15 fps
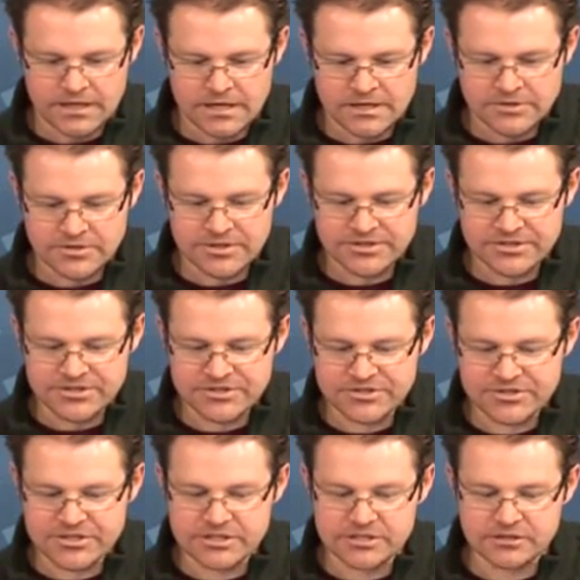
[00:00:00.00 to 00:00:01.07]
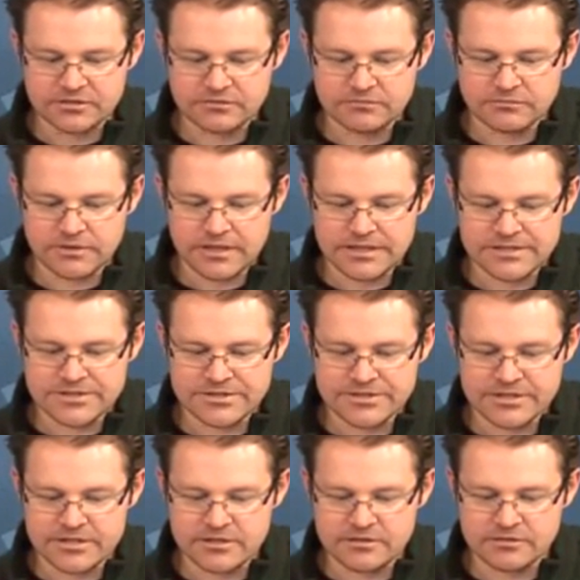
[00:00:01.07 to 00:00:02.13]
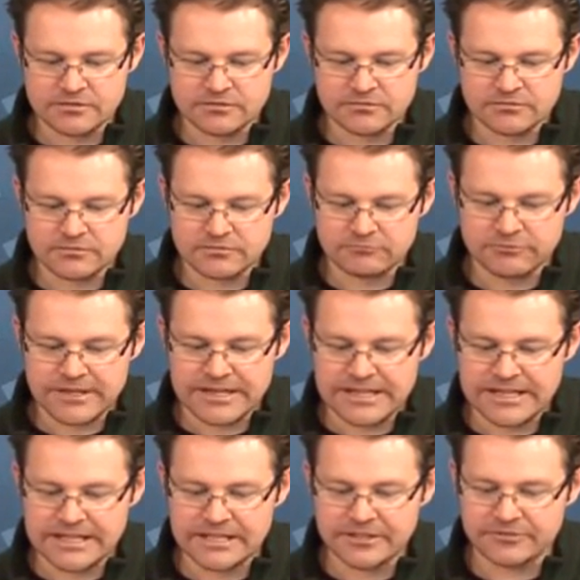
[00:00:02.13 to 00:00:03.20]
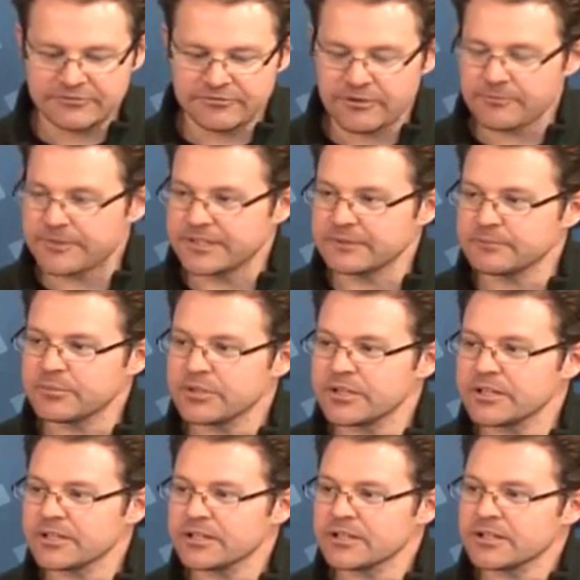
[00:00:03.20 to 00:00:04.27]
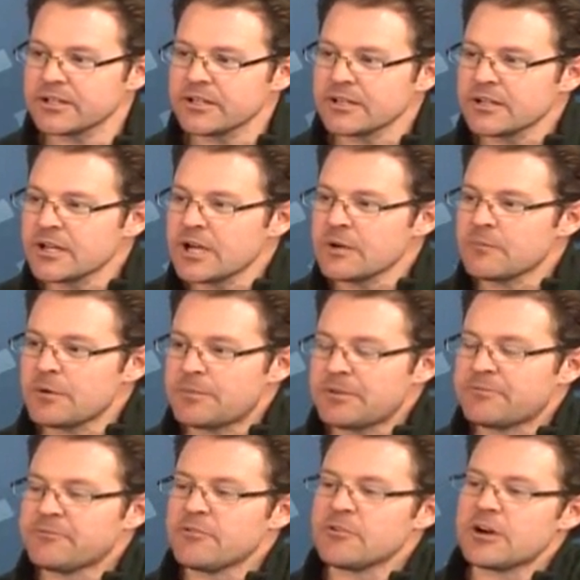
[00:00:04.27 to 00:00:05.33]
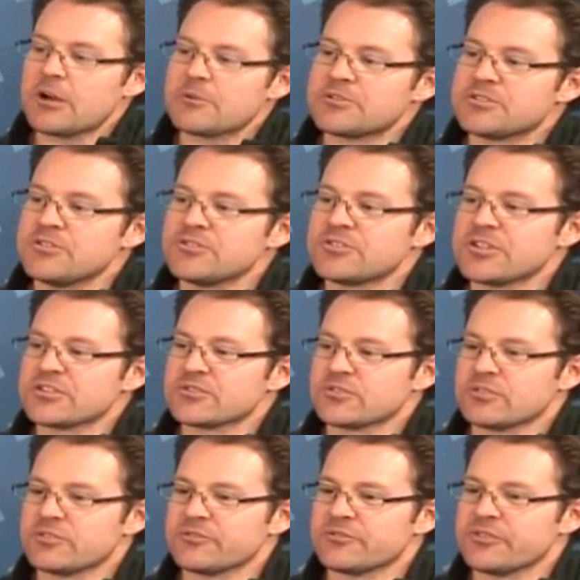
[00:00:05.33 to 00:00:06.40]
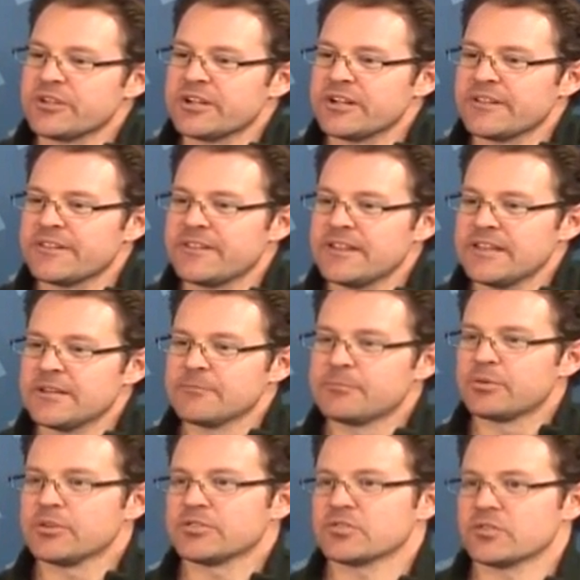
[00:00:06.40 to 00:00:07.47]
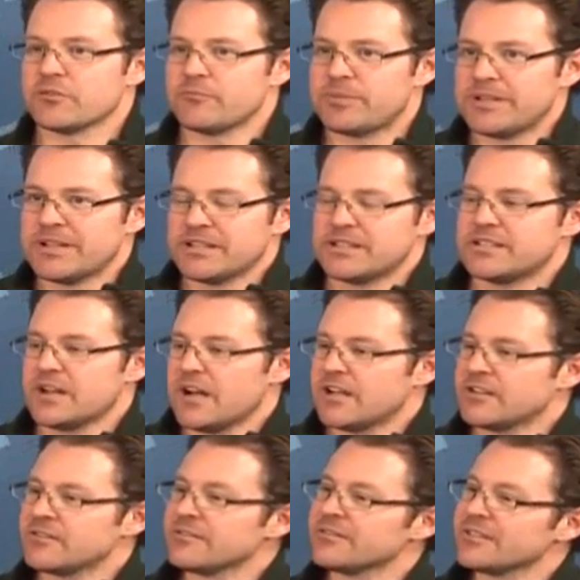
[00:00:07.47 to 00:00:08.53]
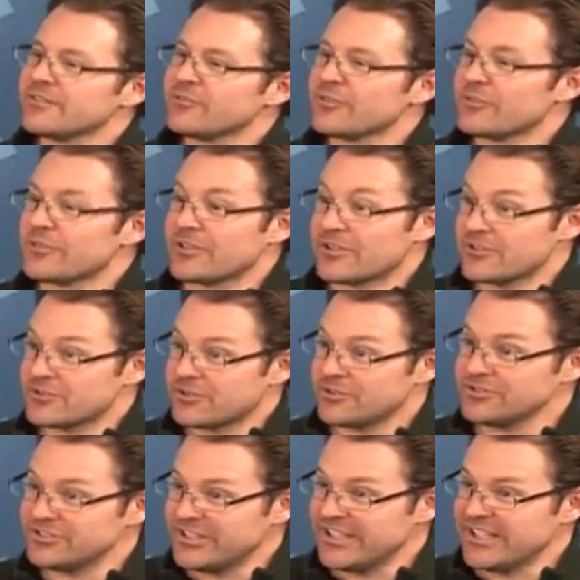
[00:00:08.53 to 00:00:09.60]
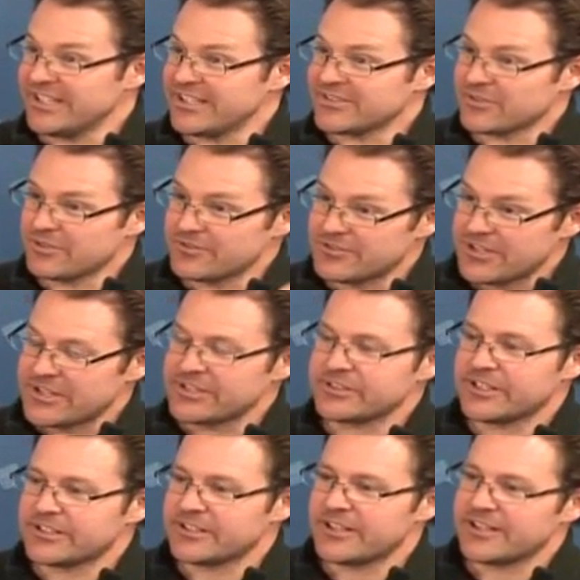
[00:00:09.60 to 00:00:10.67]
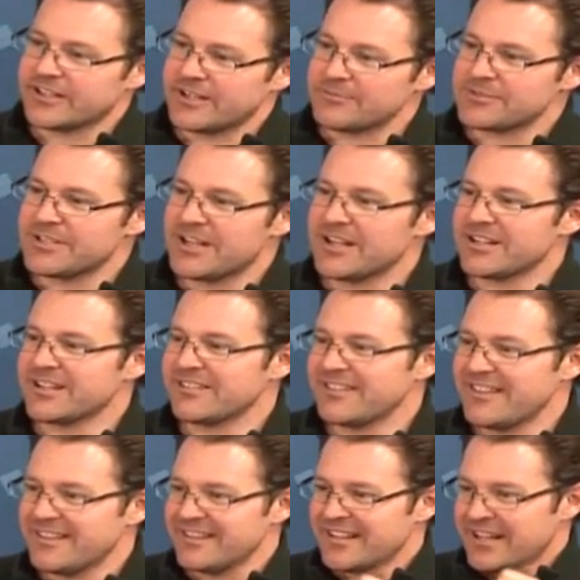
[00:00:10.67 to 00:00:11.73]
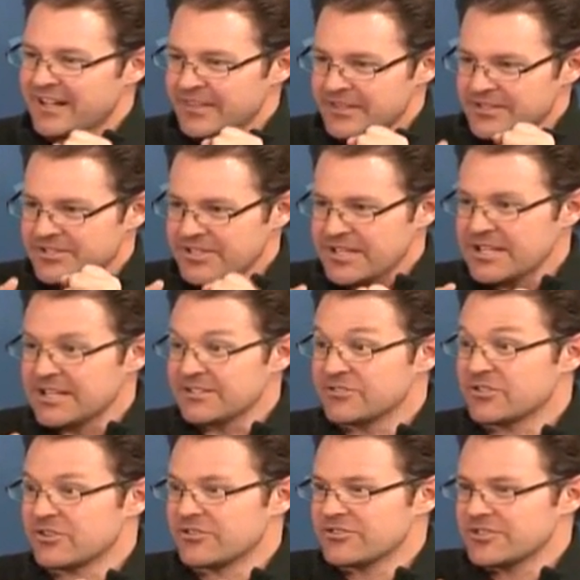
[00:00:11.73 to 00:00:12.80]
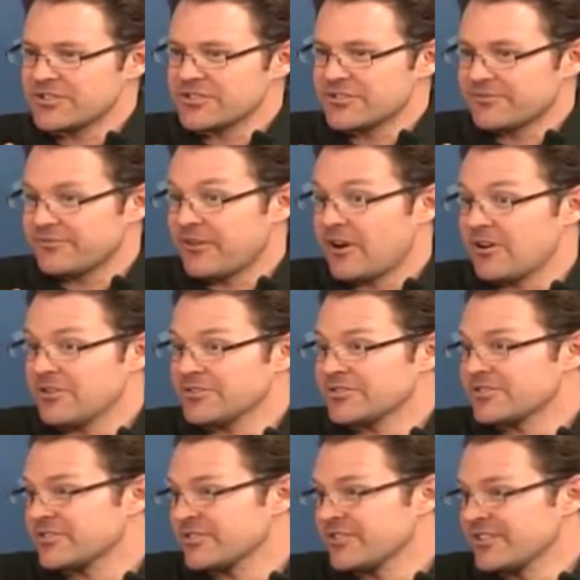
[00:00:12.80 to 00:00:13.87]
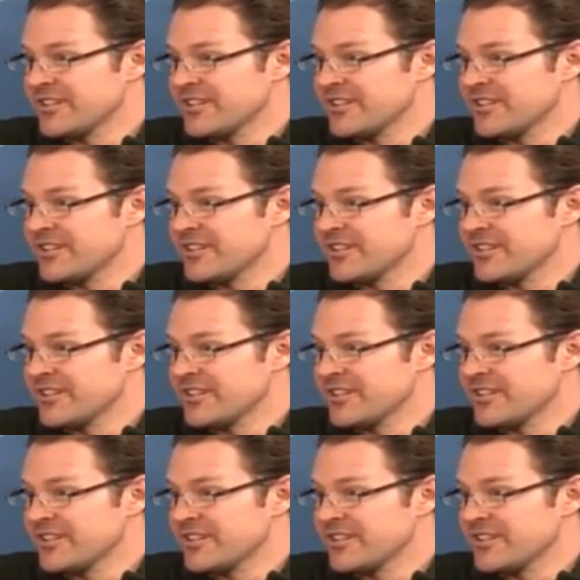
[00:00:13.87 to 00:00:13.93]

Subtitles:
So this is still reading in from the input, but before I was using sort of the input sort of being done with the Control D, sort of signaling like I'm done, and then the C in turns into false,